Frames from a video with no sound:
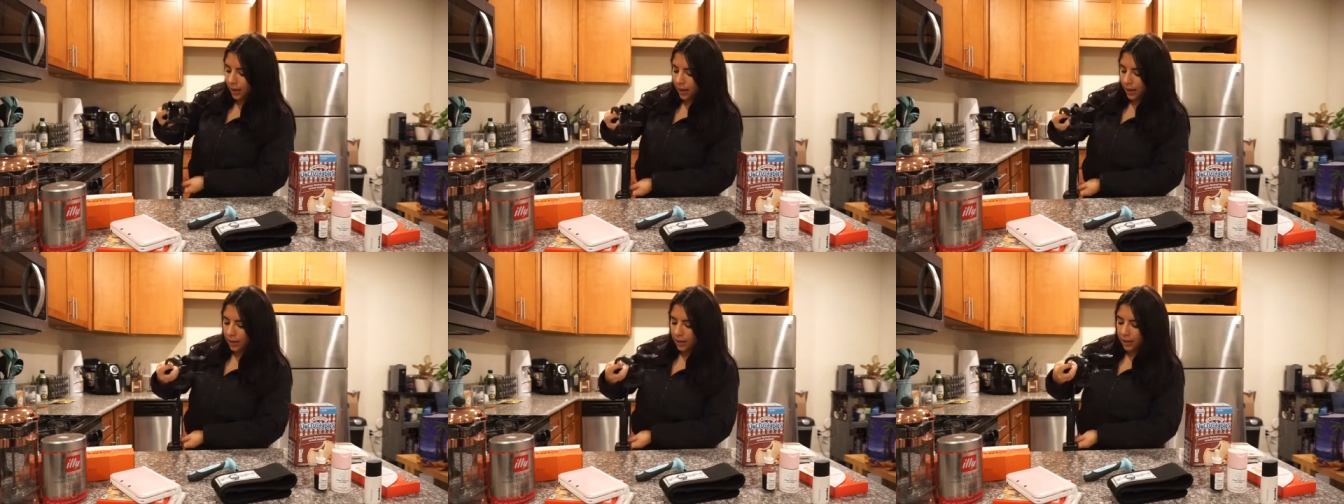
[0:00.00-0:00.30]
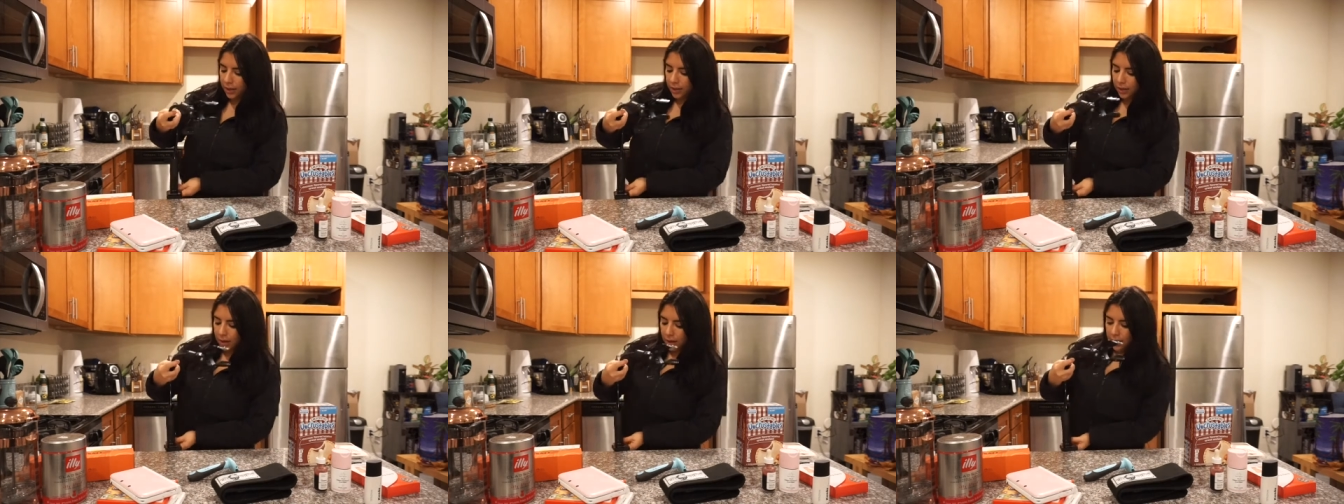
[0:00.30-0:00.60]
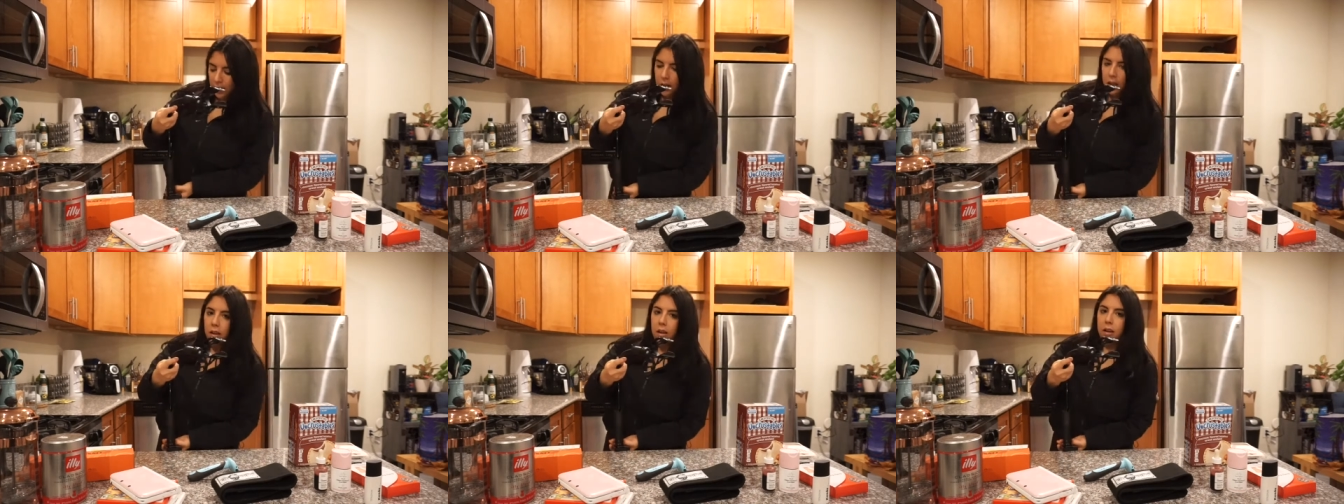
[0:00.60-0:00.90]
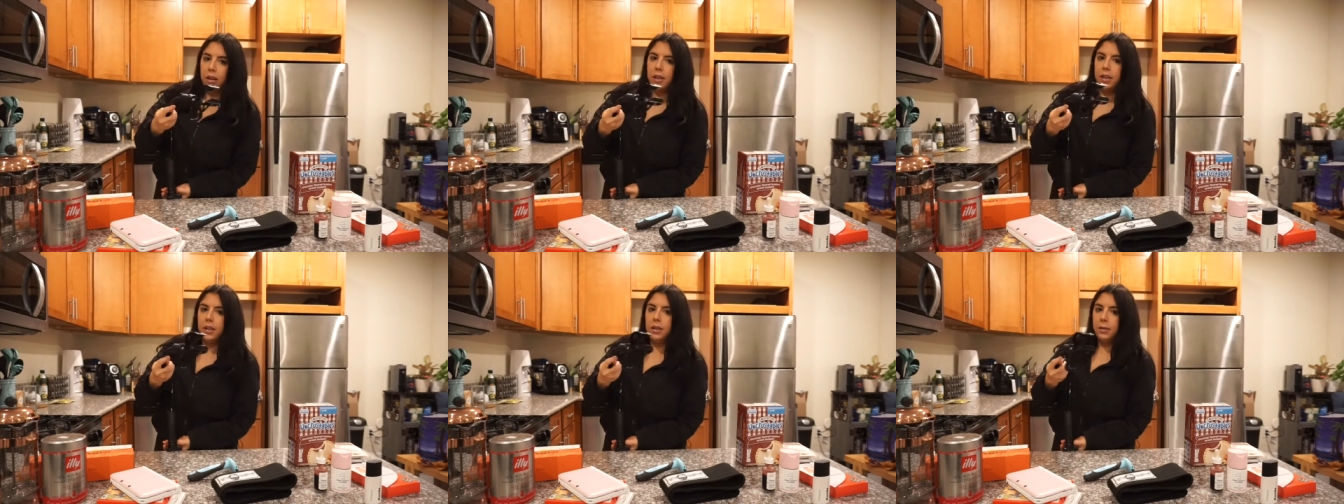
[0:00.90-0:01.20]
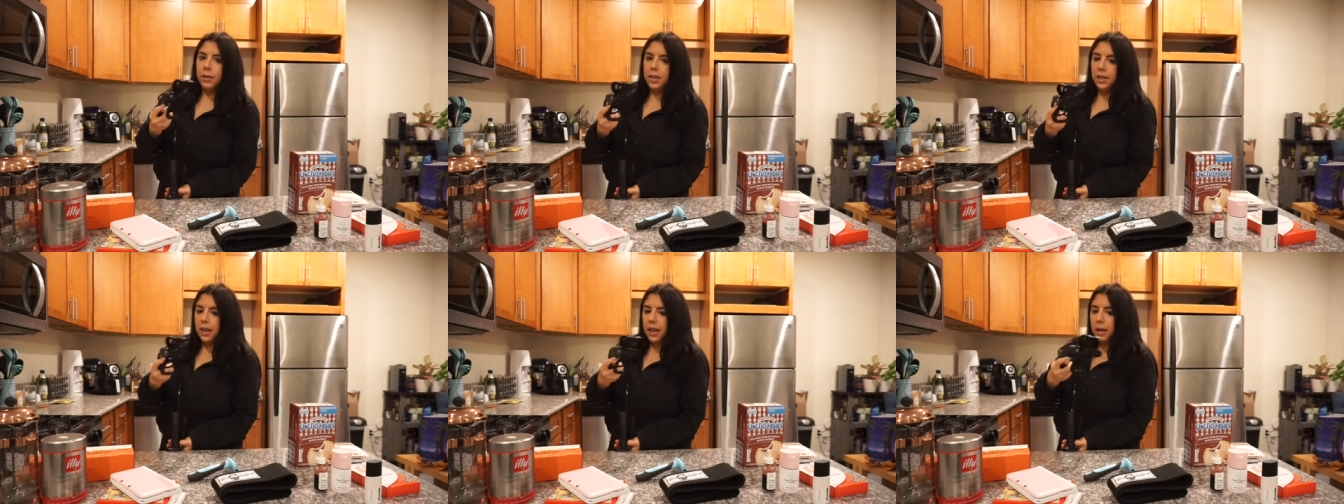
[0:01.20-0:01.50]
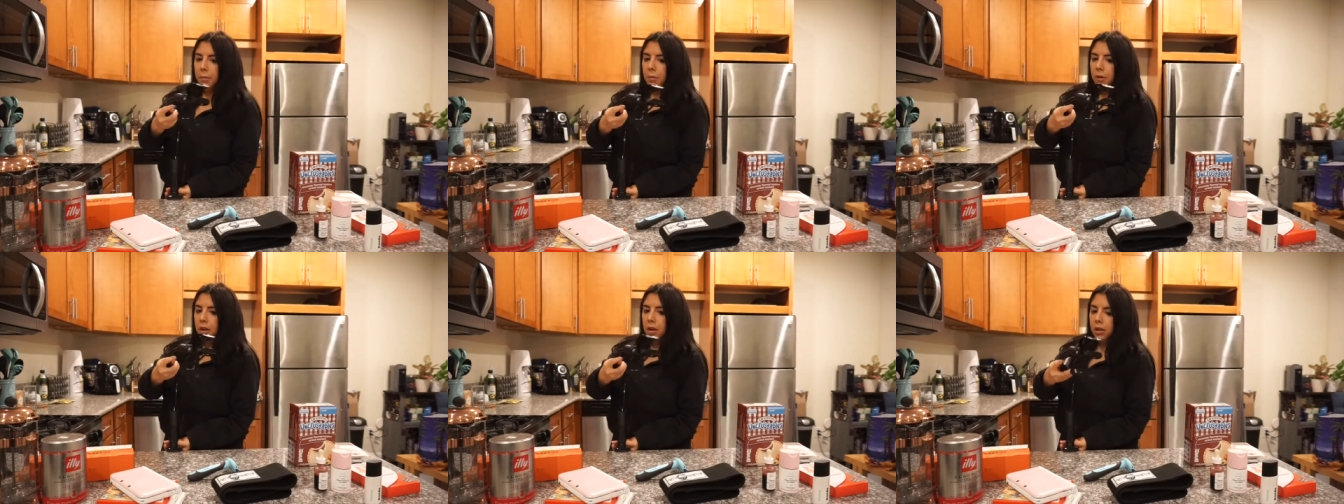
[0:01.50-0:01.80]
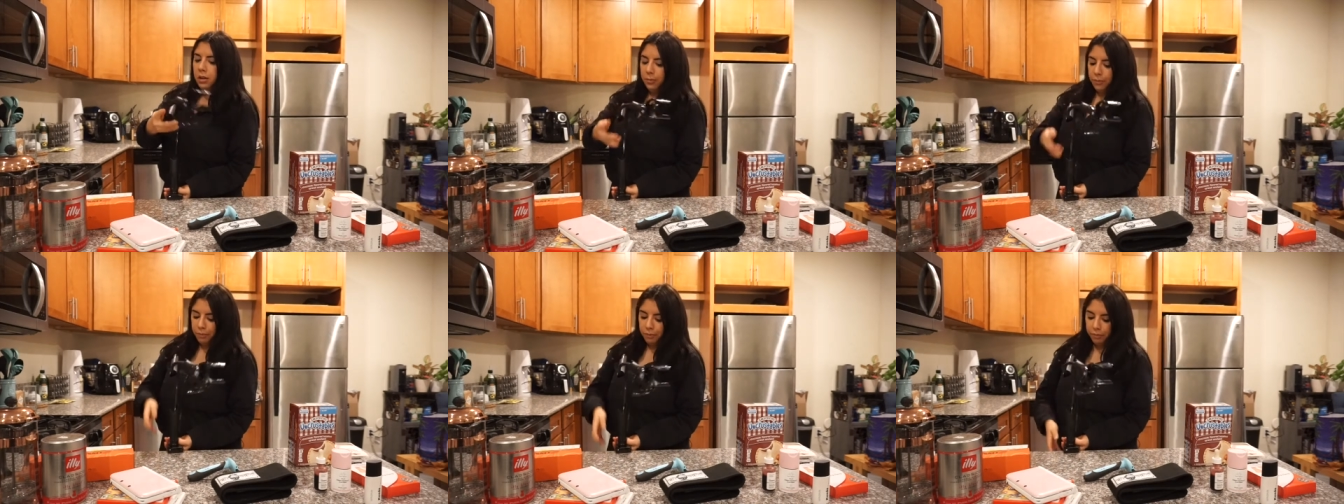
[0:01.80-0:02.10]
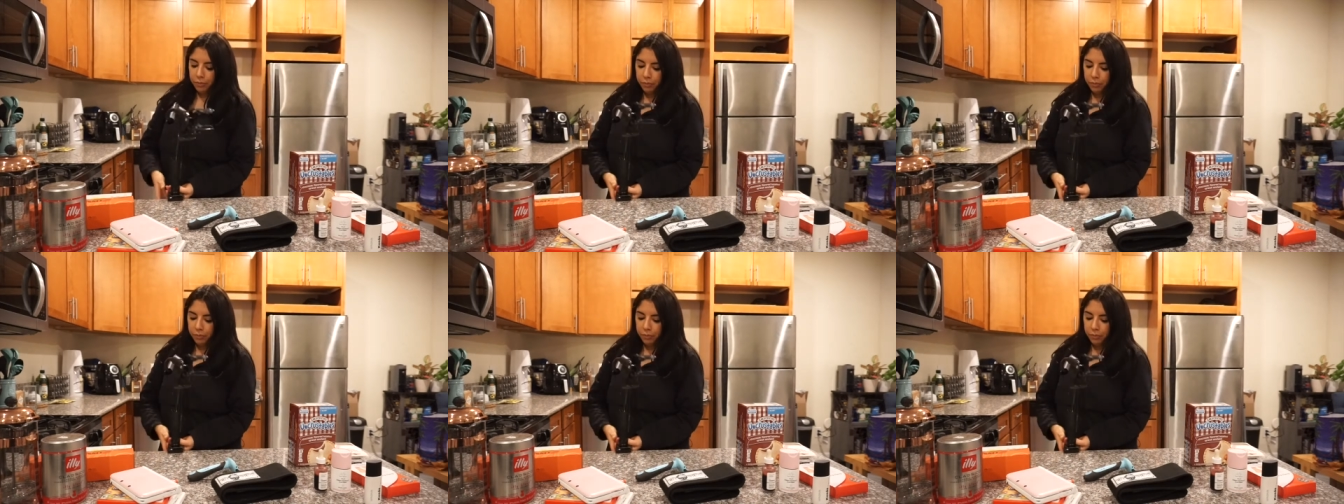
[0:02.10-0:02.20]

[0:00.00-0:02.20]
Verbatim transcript: this onto a table